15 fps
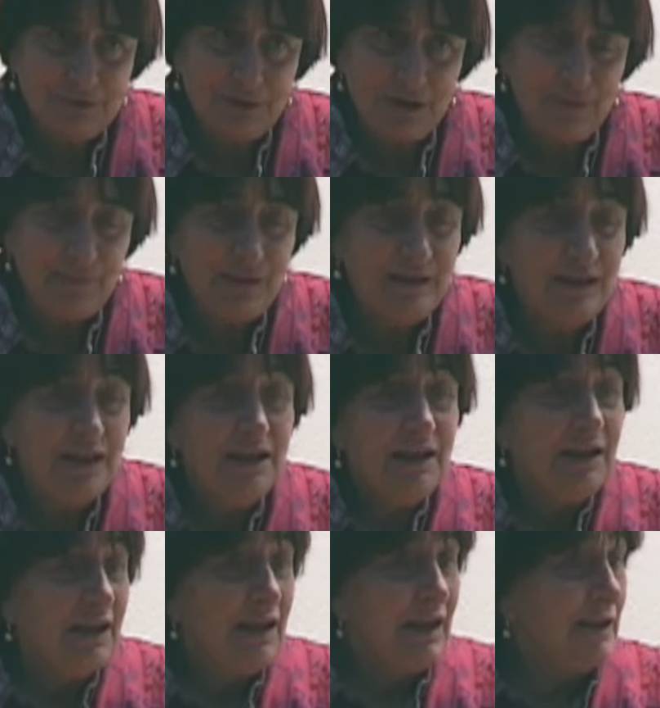to come, and,
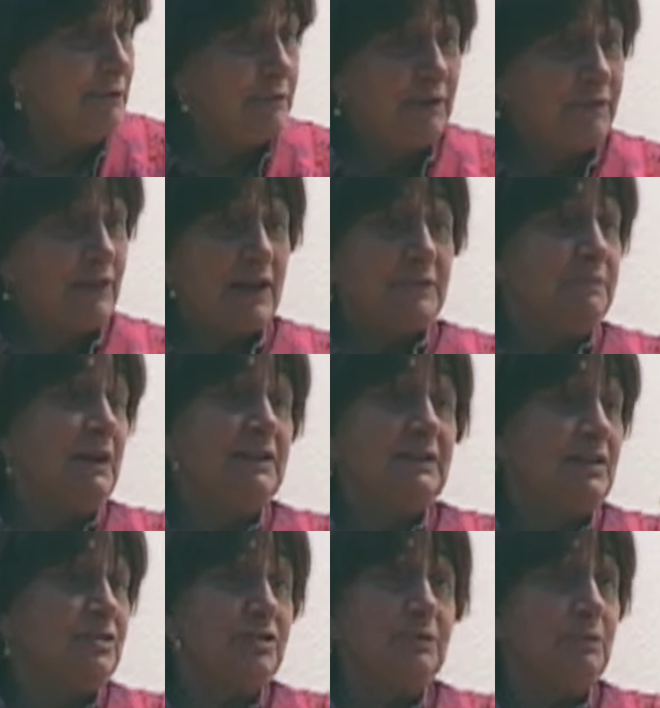and with that man
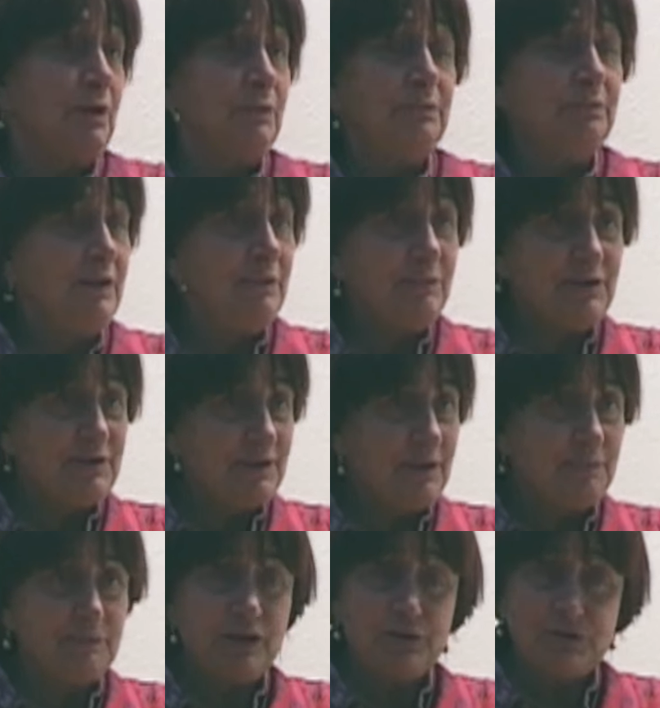that she won't maybe
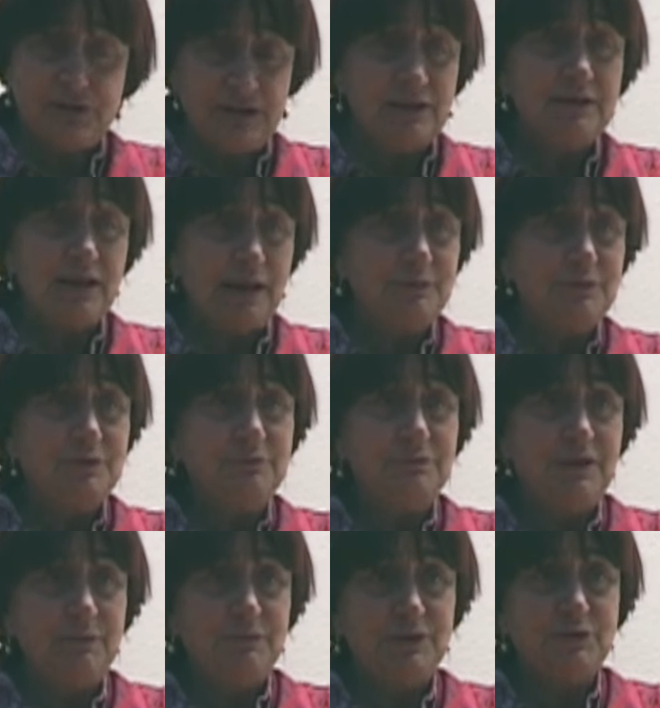see, because he'll die,
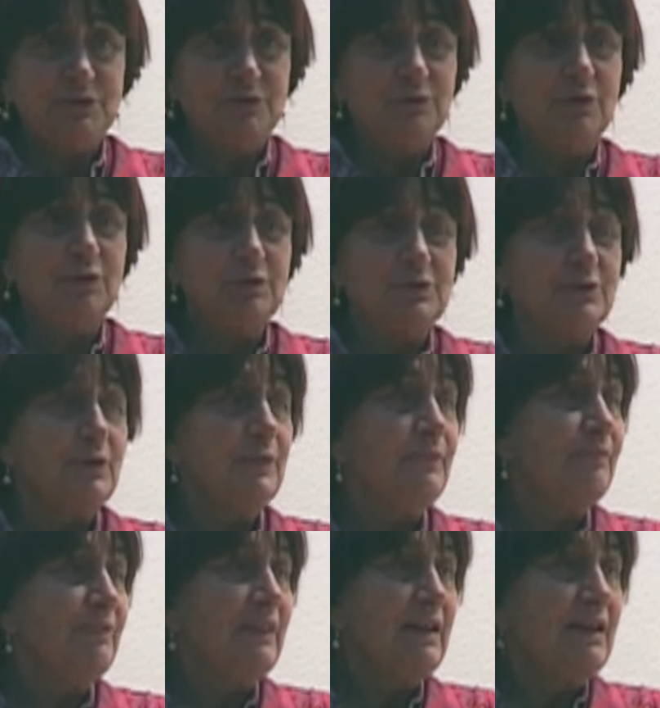maybe too, also.
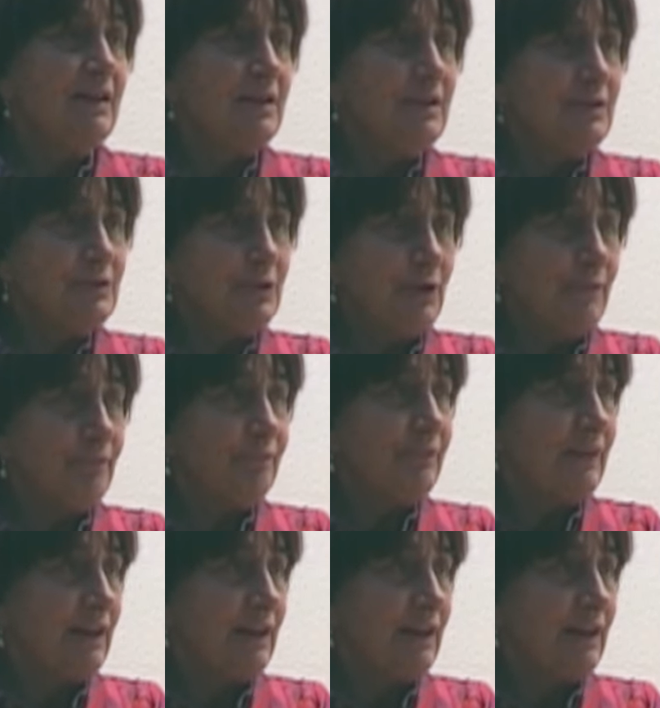So,